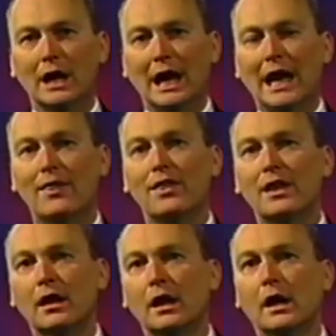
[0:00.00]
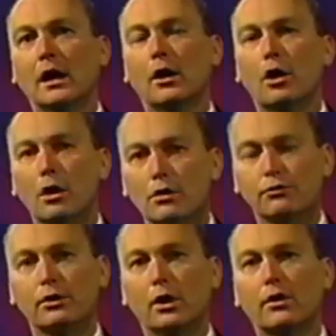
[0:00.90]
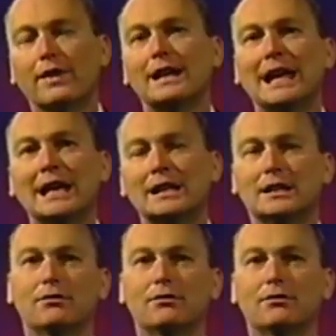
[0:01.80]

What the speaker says: and the hurtful or the negative